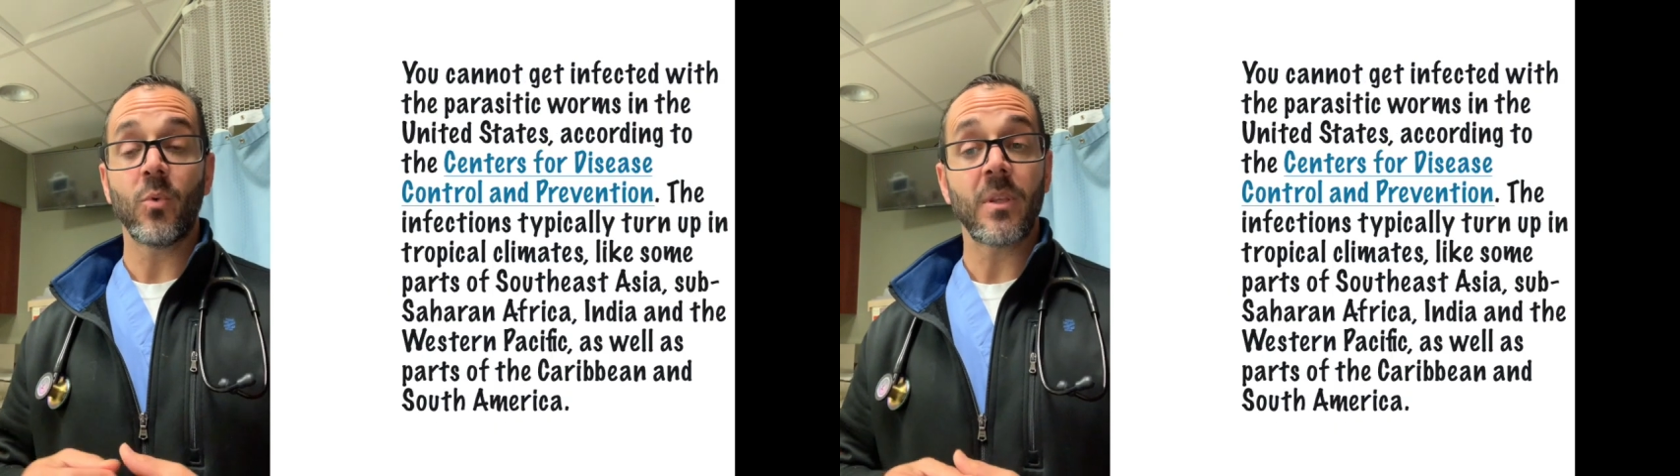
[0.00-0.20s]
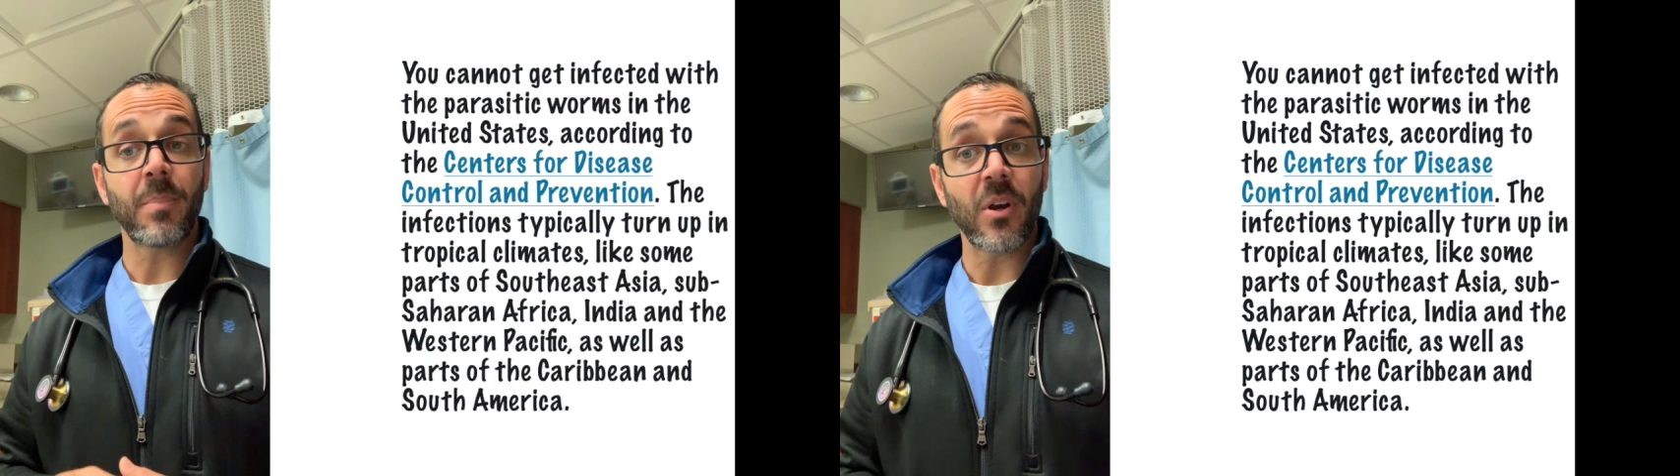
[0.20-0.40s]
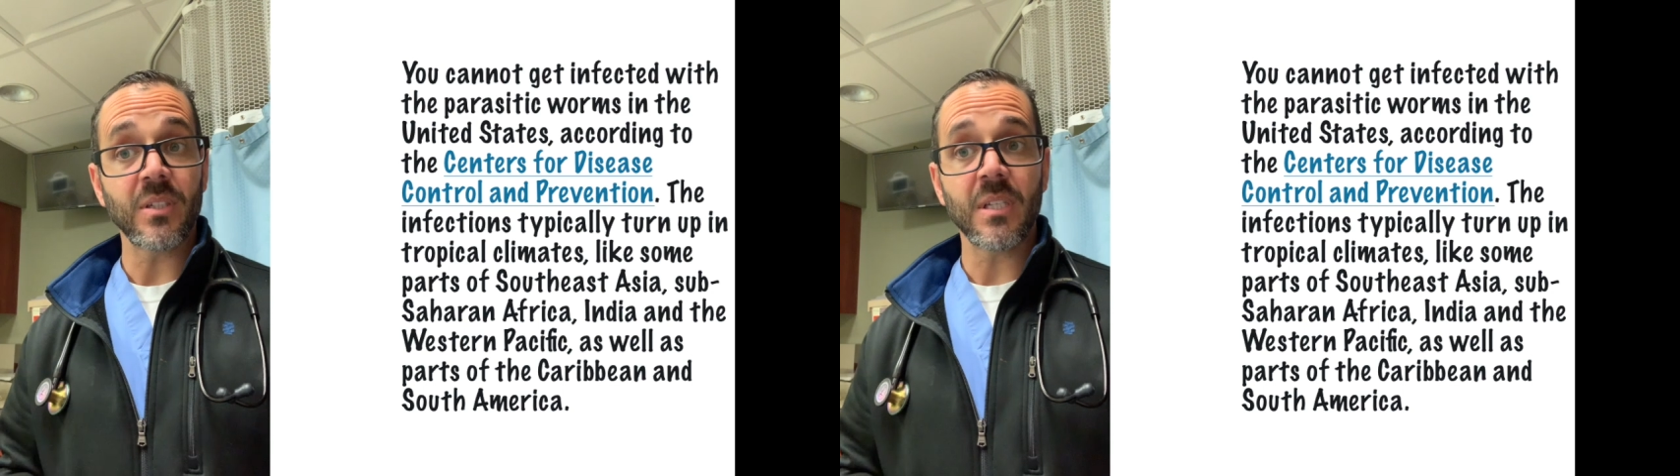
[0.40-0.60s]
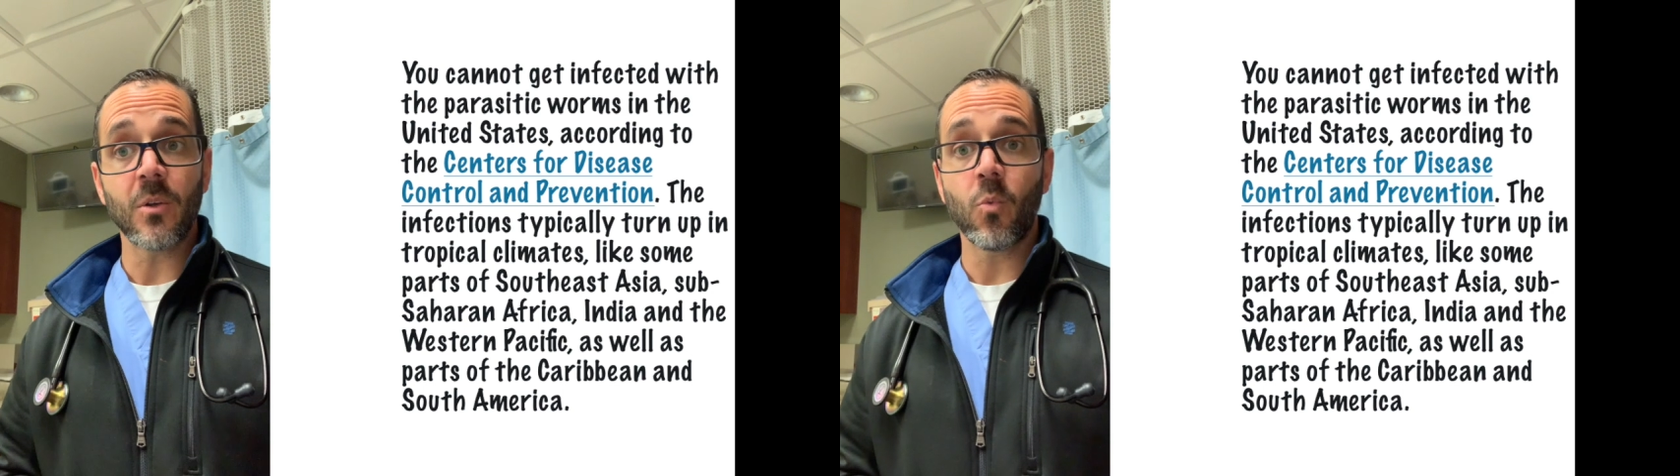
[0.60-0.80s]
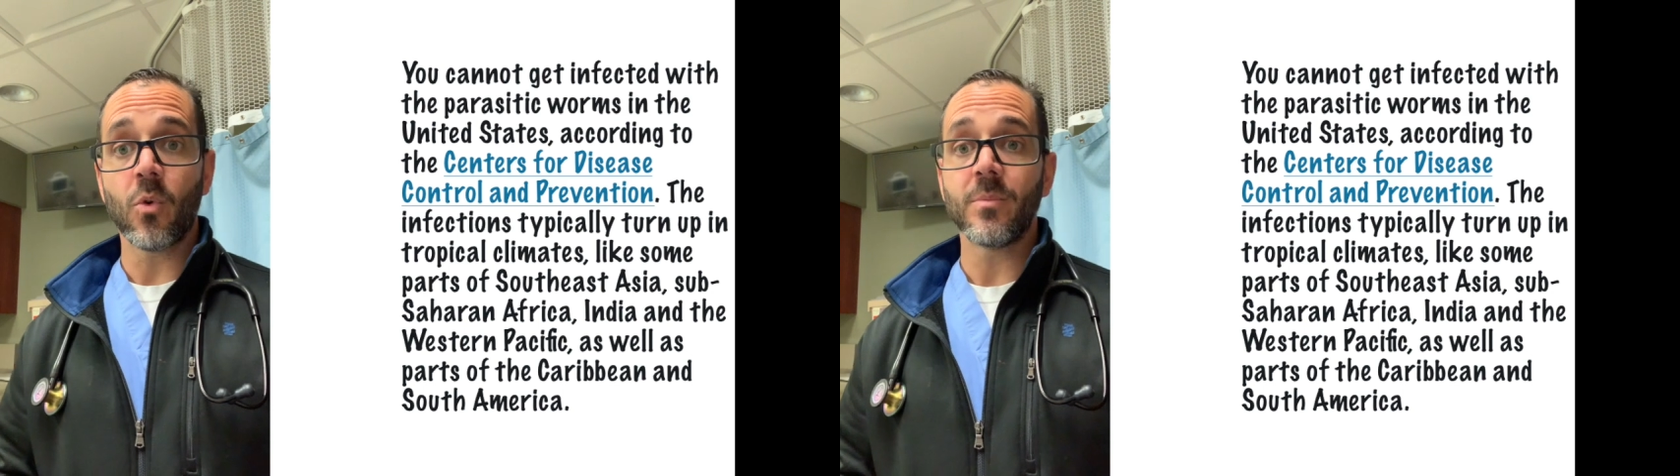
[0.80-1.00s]
with the
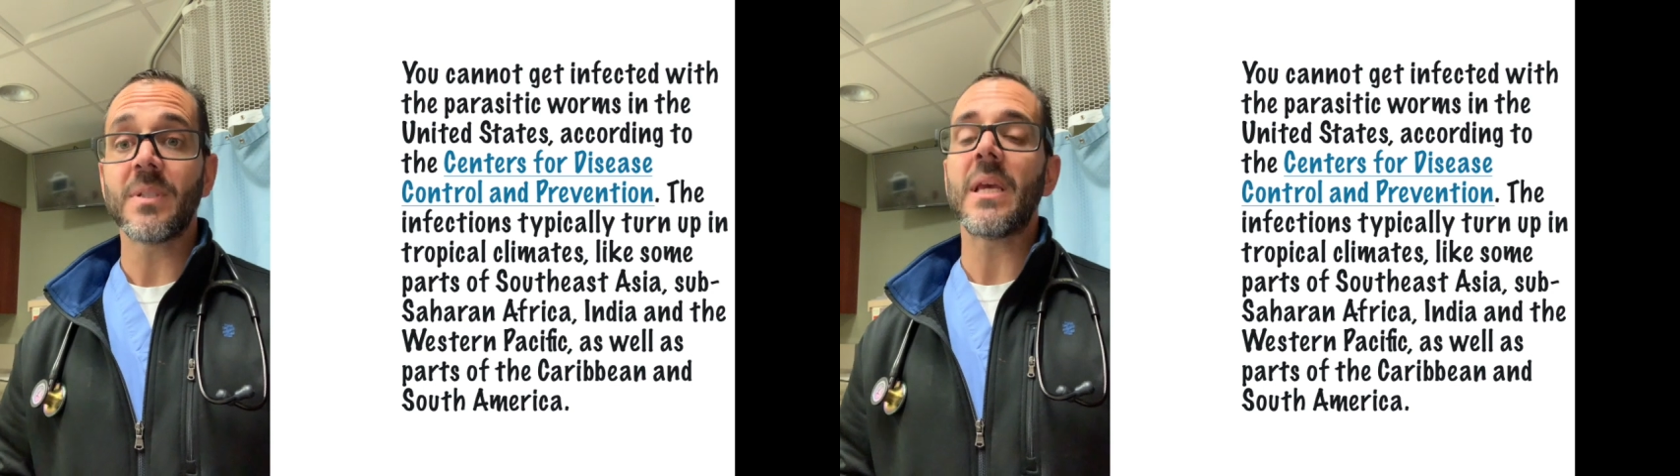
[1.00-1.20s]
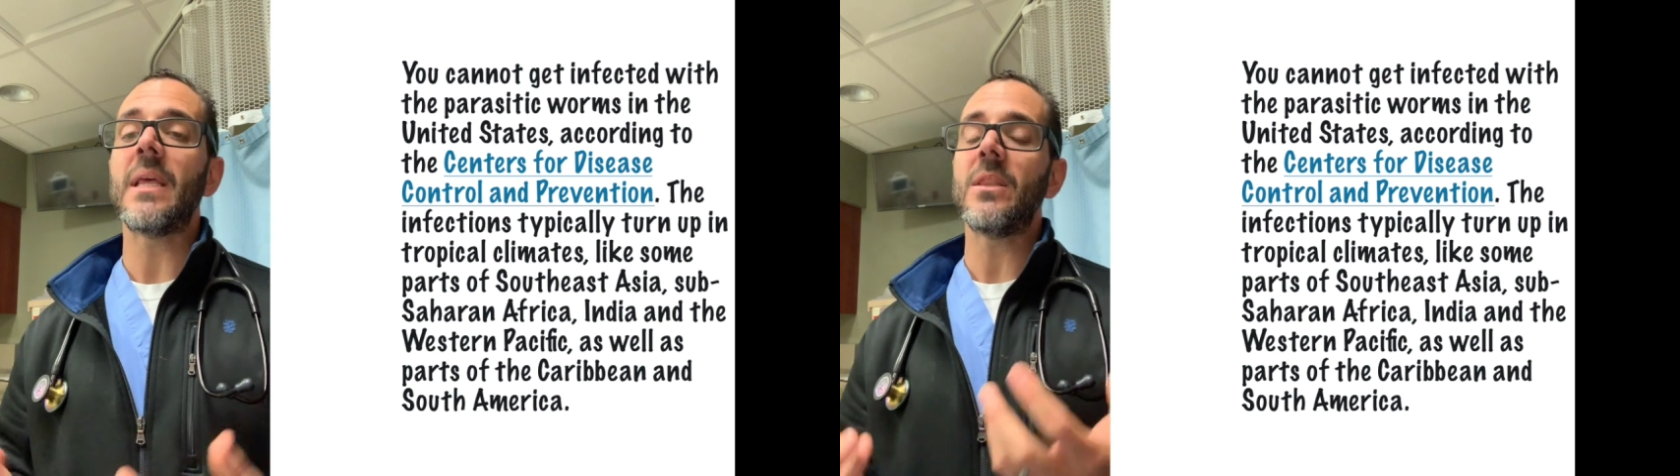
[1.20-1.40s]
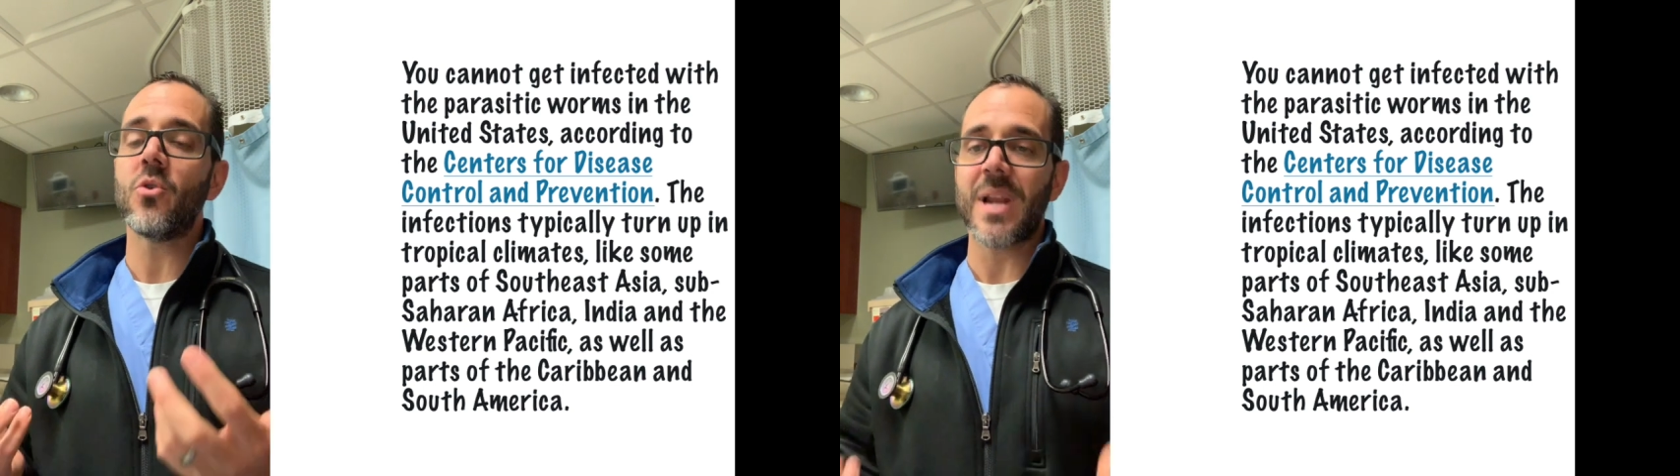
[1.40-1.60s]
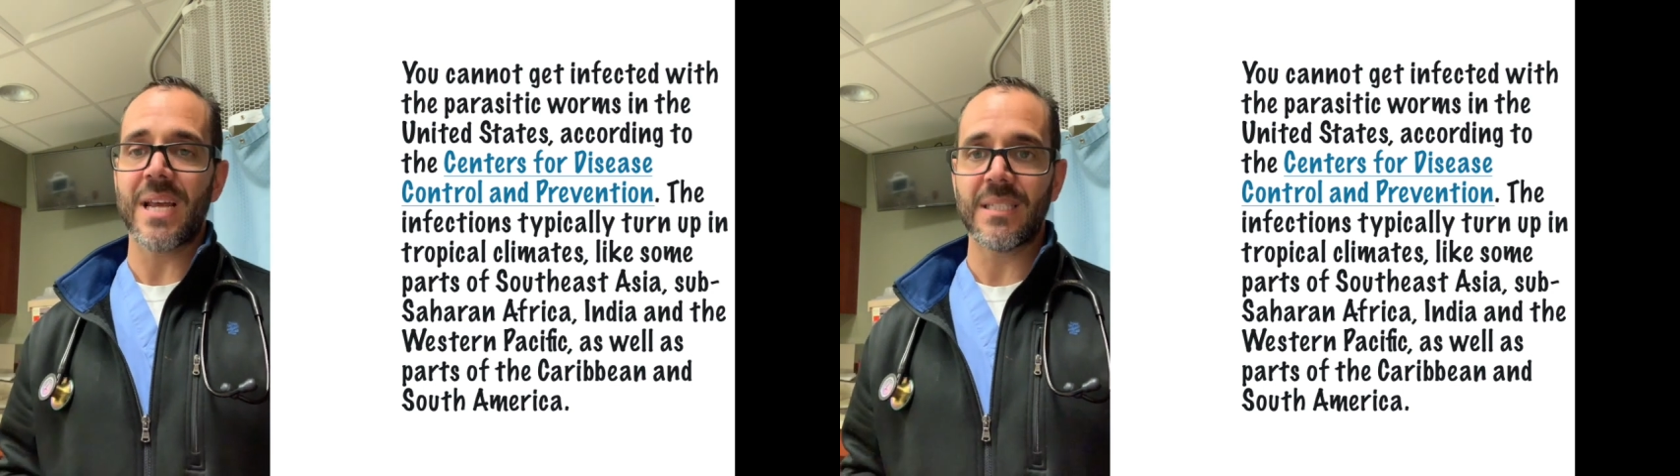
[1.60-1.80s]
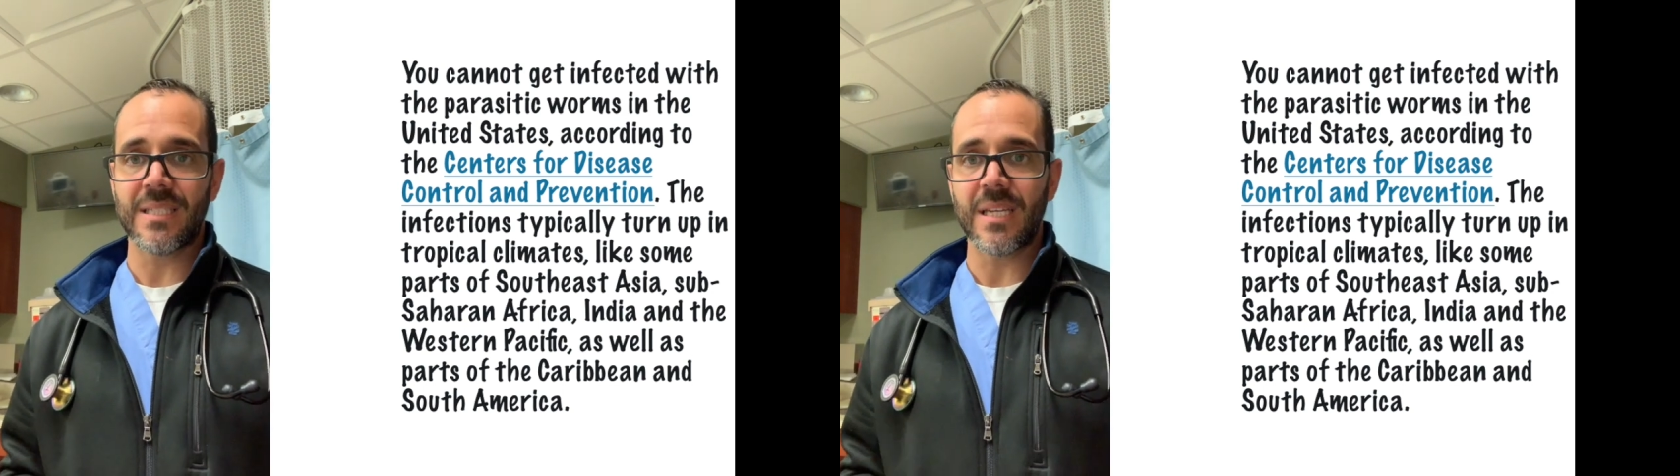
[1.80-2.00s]
parasitic worms in the
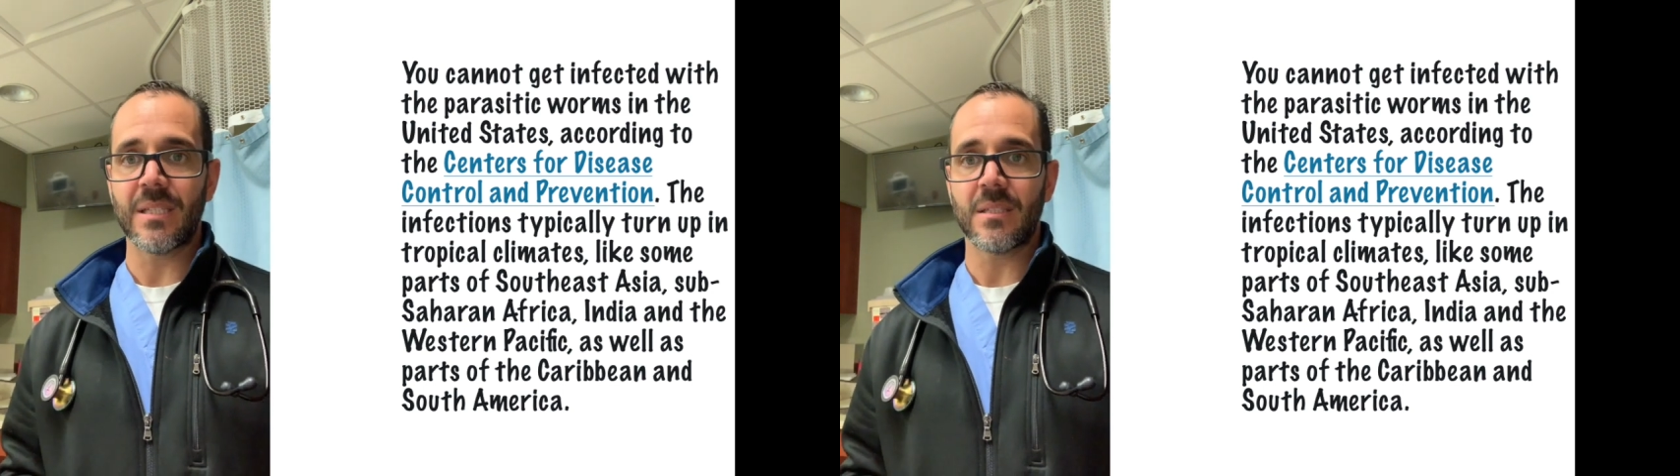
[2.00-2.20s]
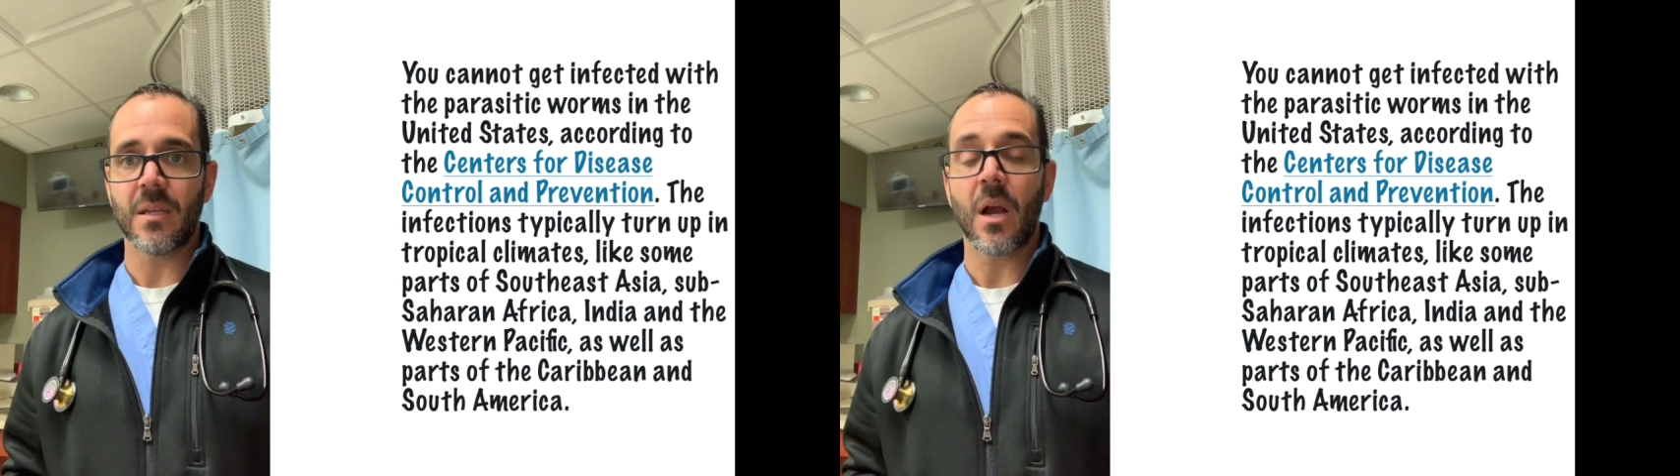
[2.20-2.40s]
United States,